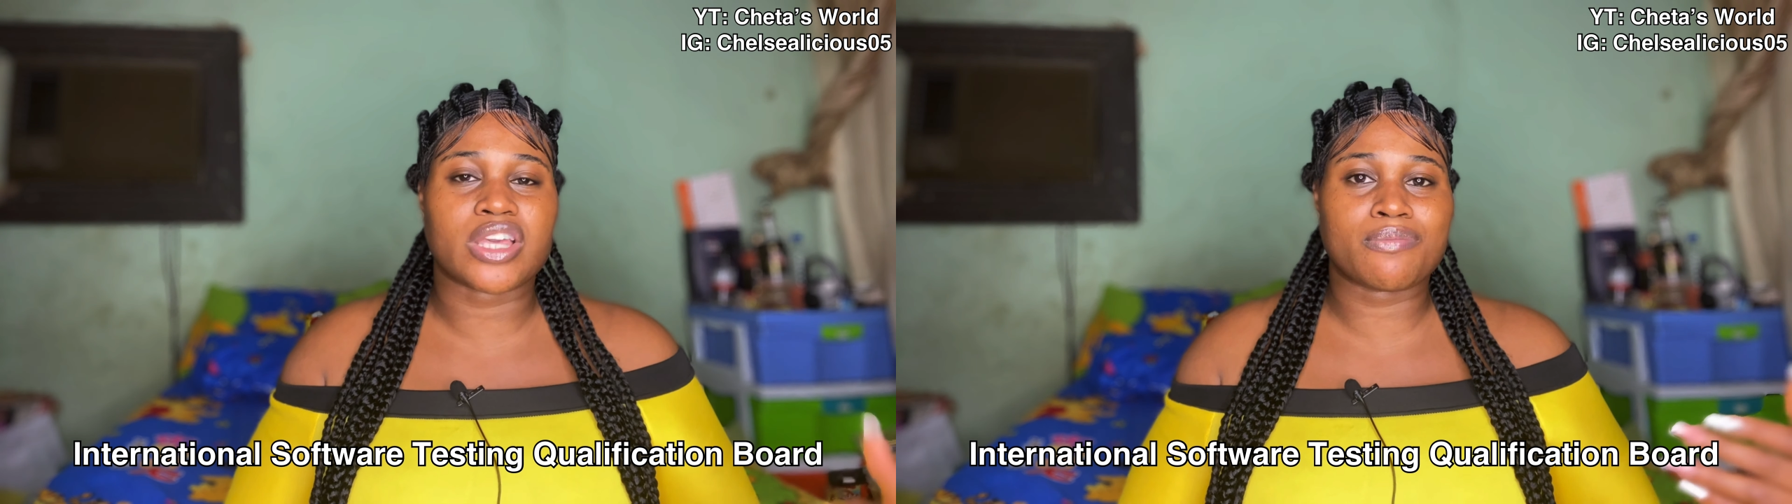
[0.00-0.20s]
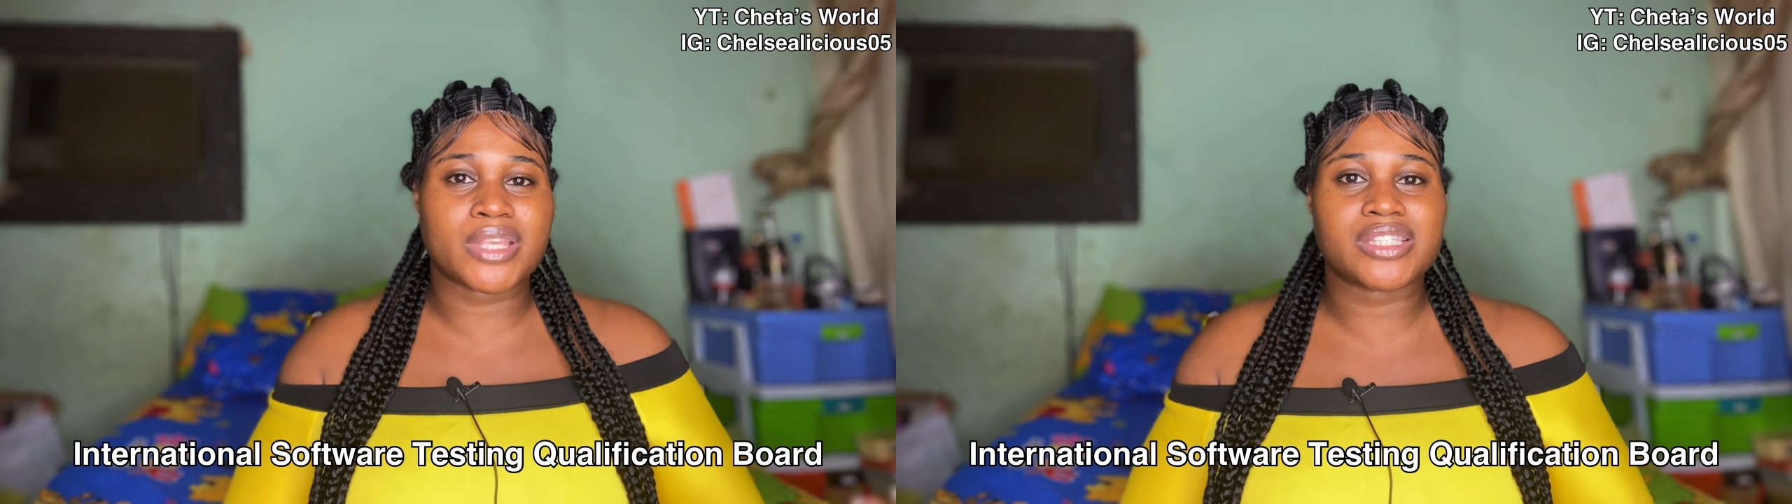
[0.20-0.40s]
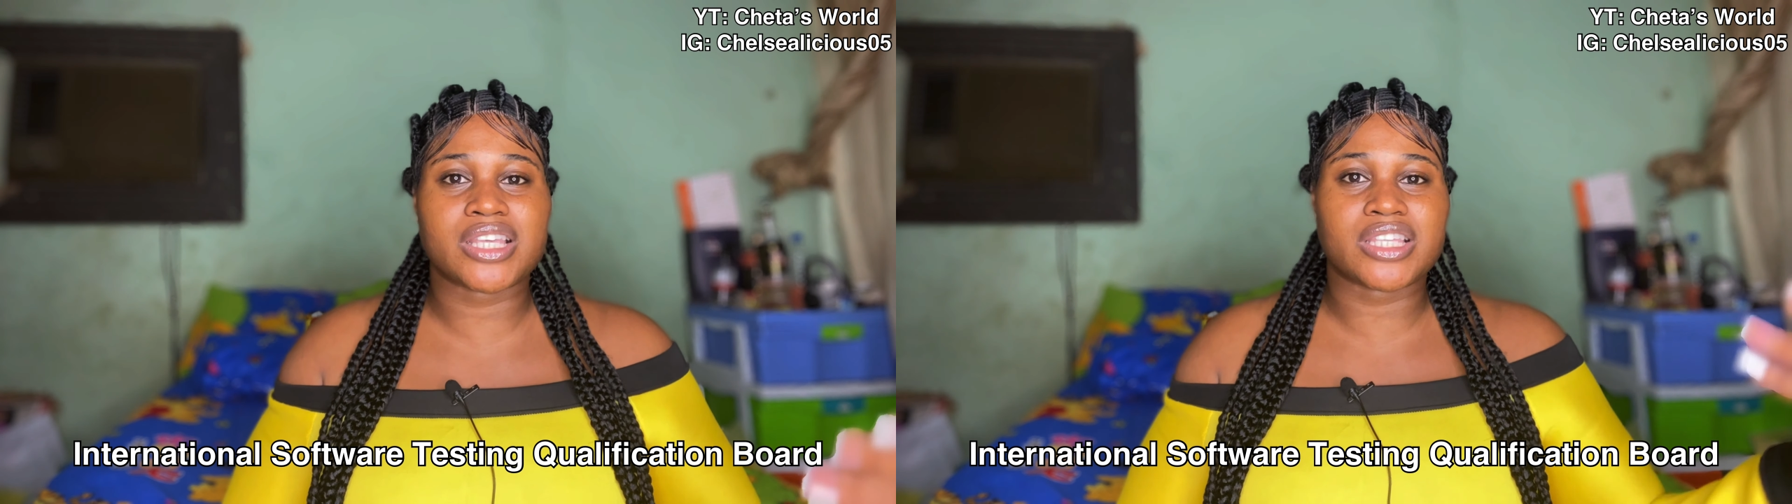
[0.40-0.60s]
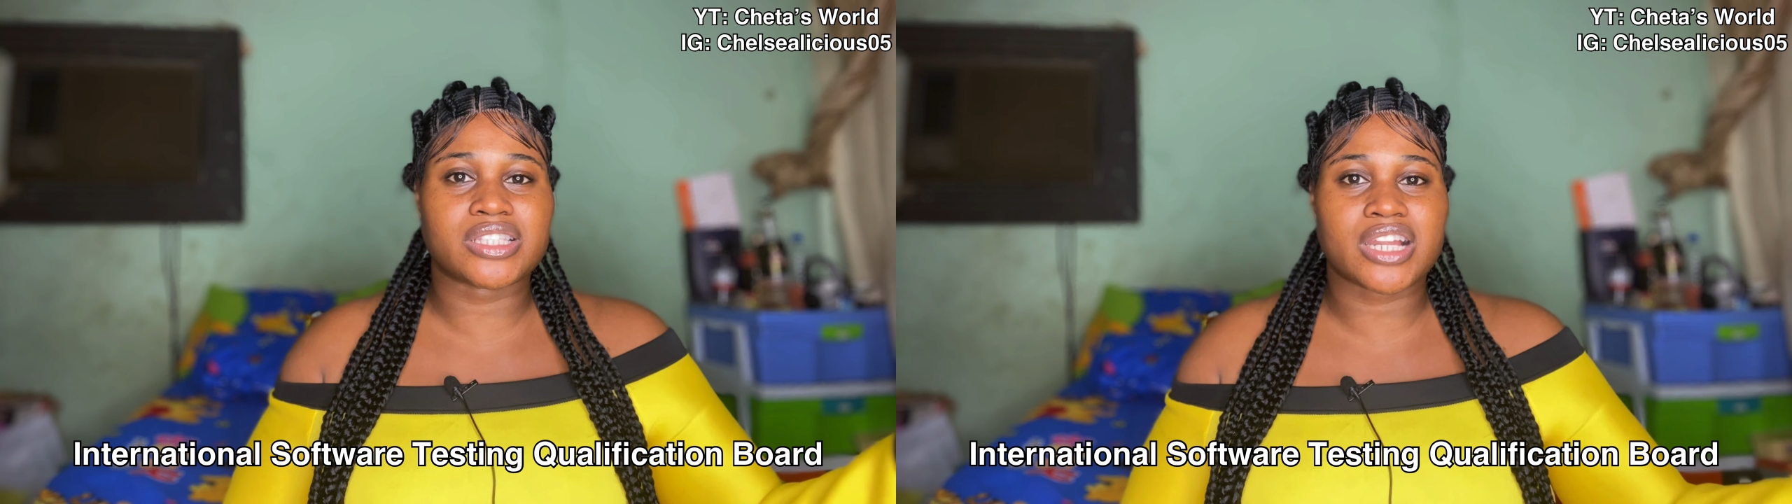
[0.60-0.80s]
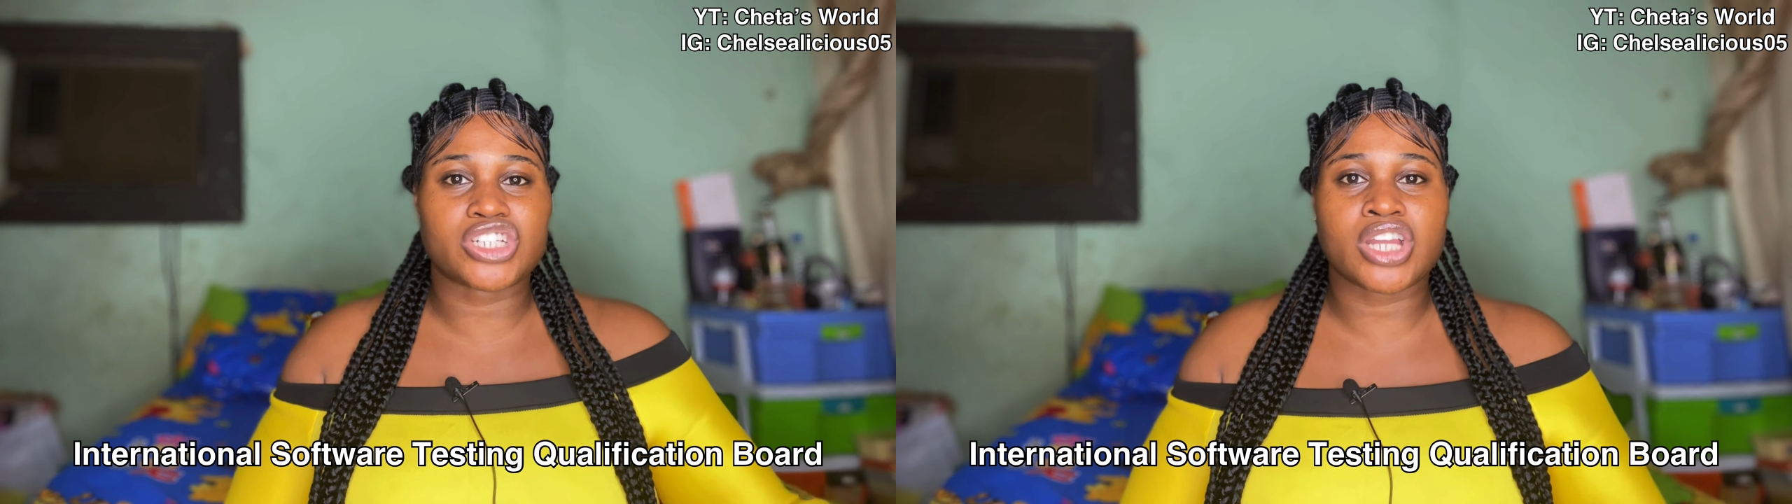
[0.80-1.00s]
it means the
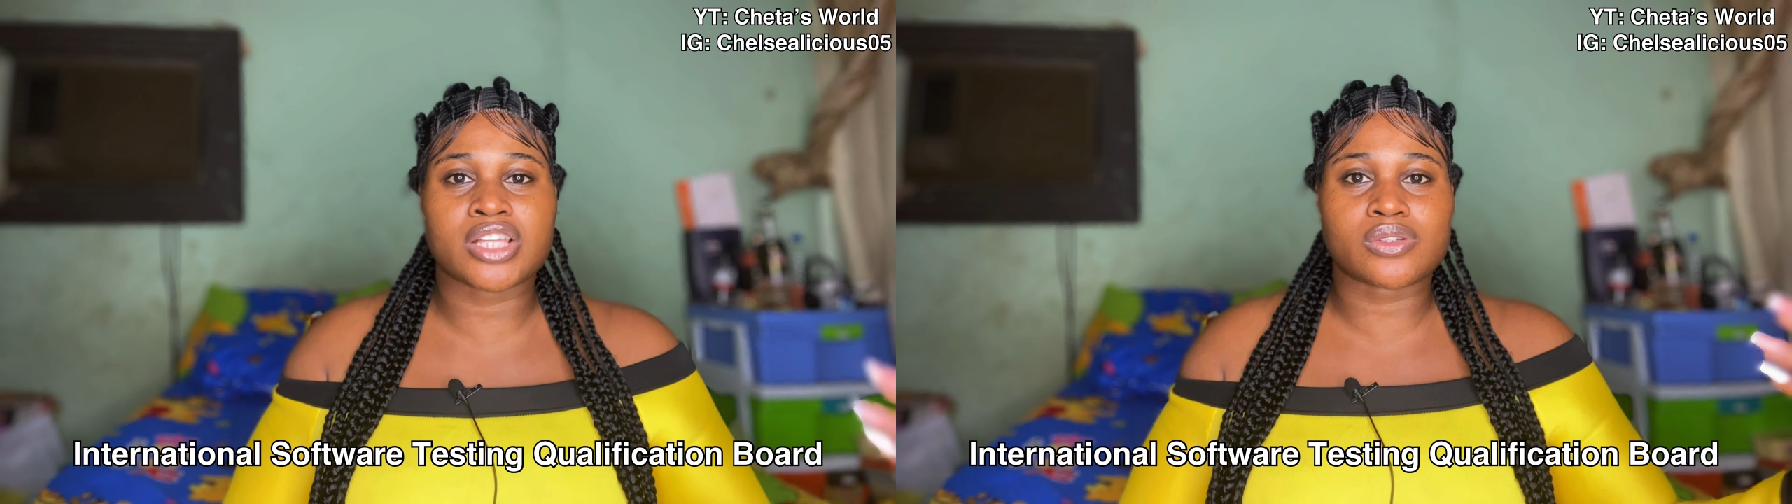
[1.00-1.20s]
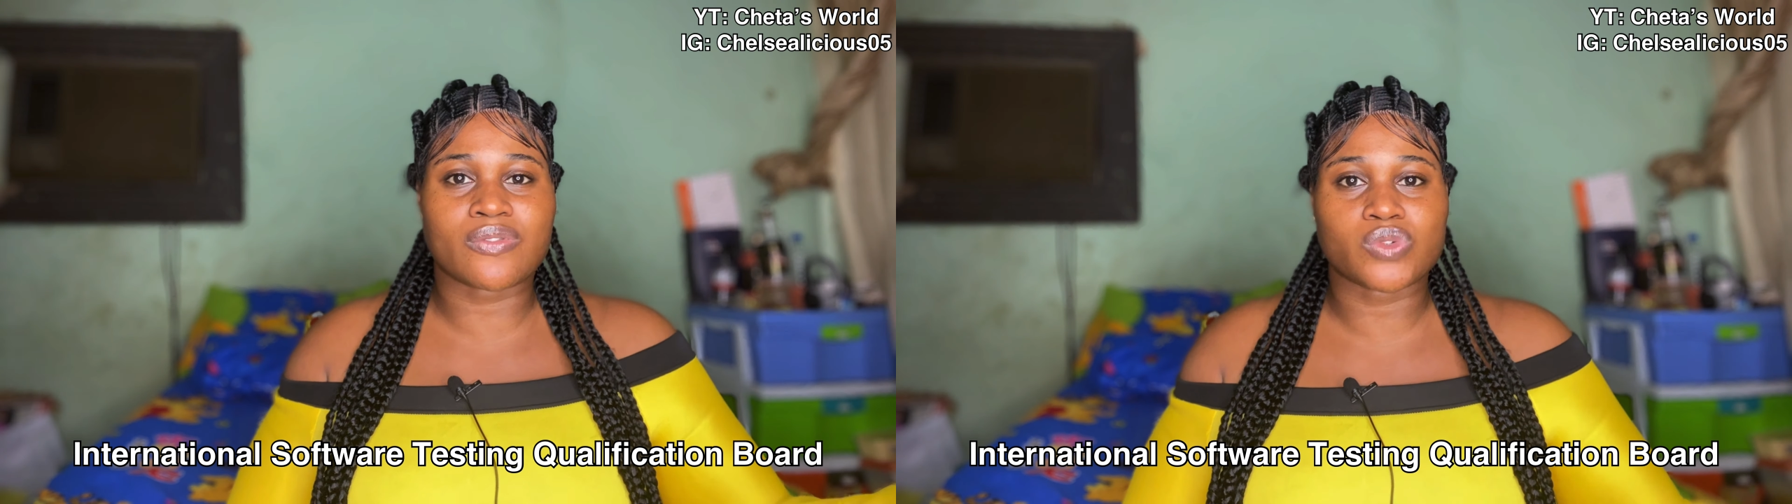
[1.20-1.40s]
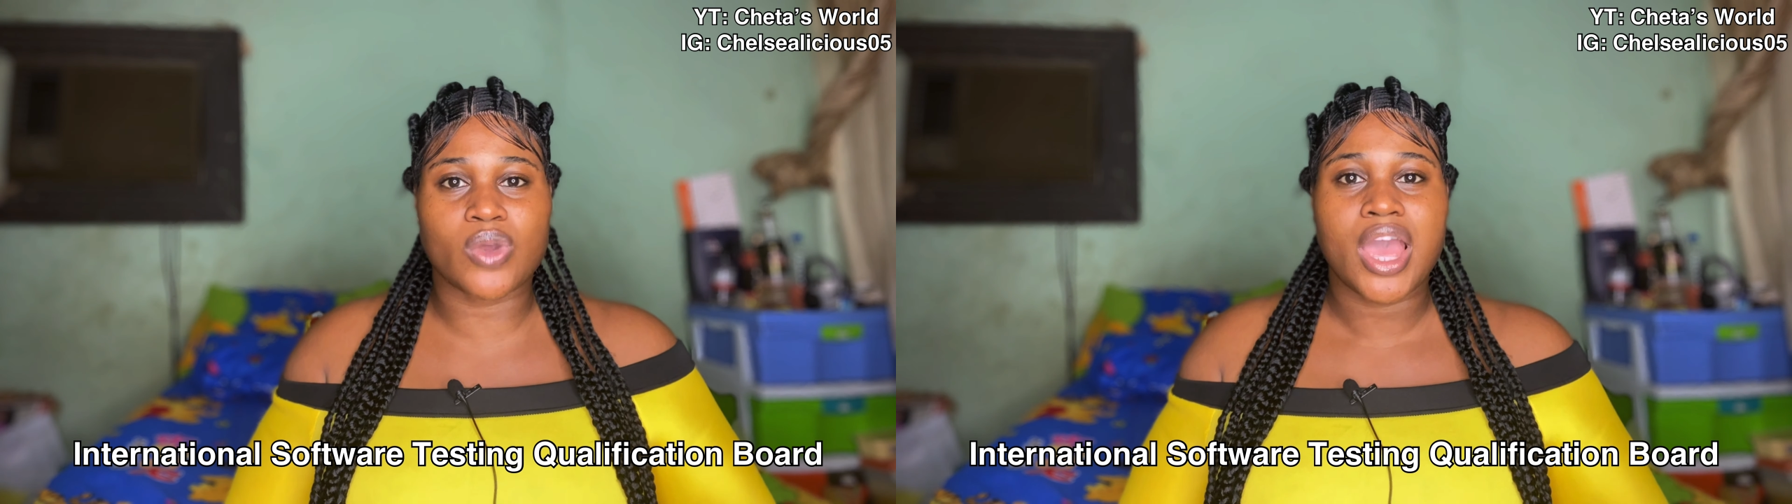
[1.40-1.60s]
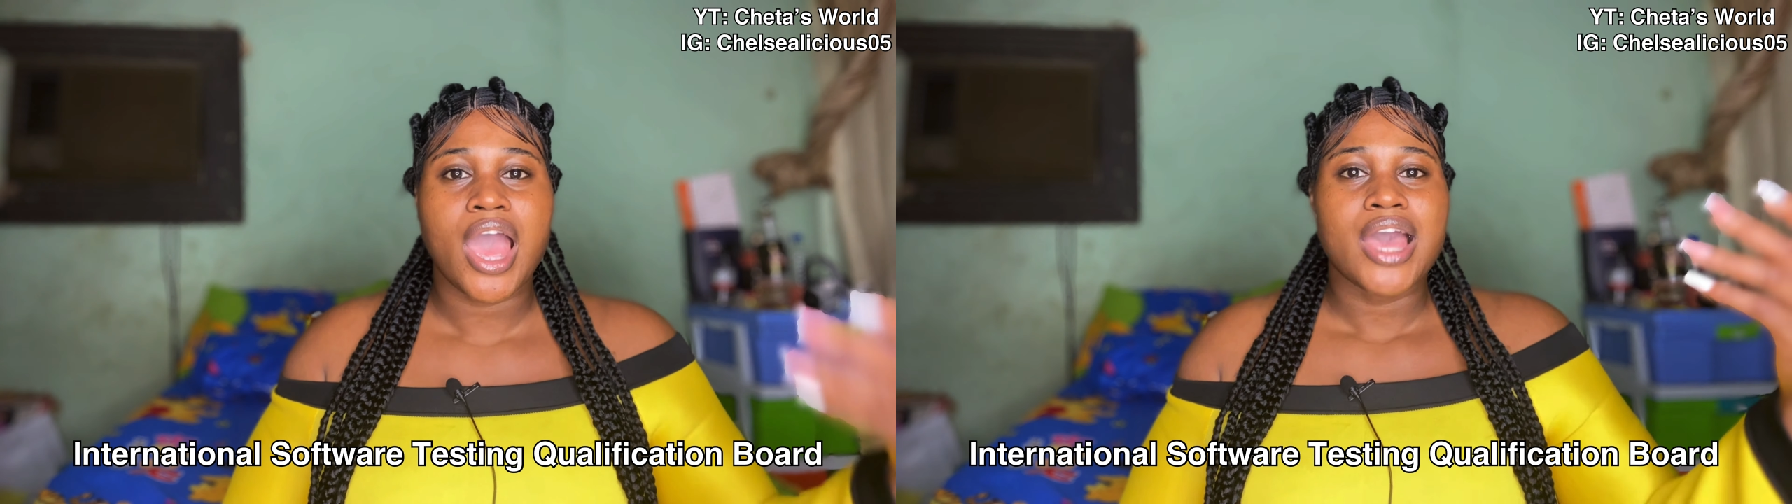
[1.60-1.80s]
International Software